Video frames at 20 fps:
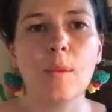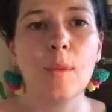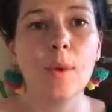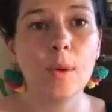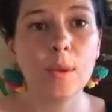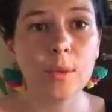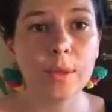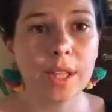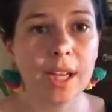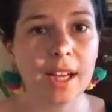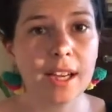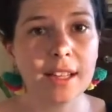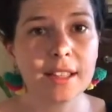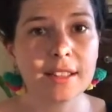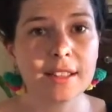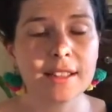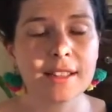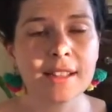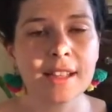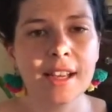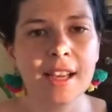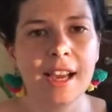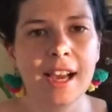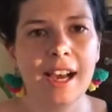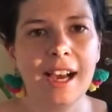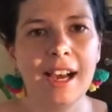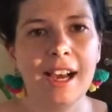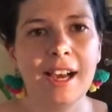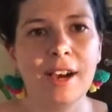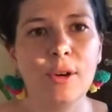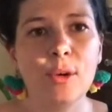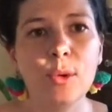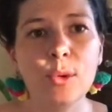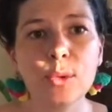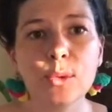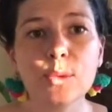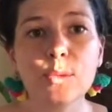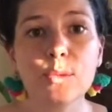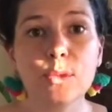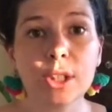walnuts,
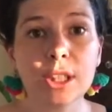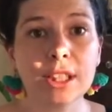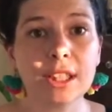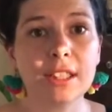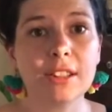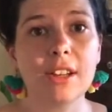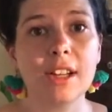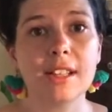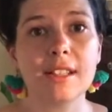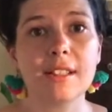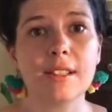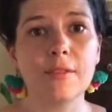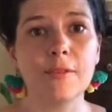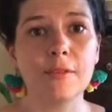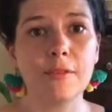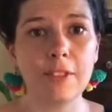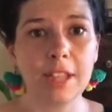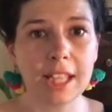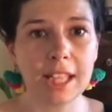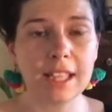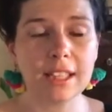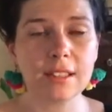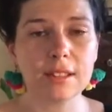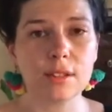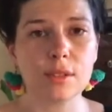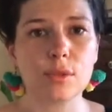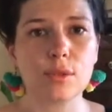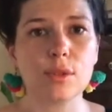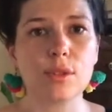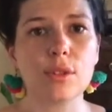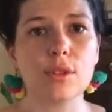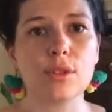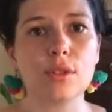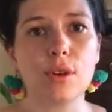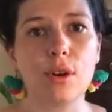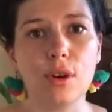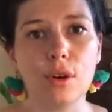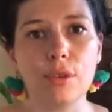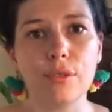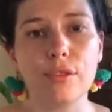all really nice vegan sources
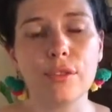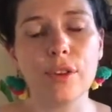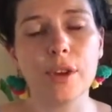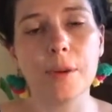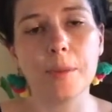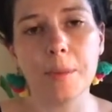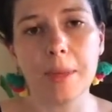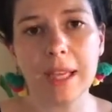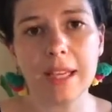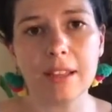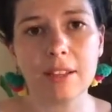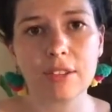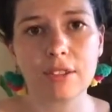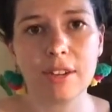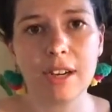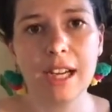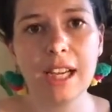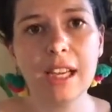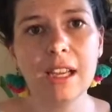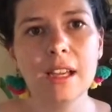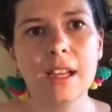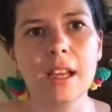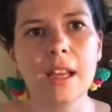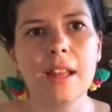of omega-3.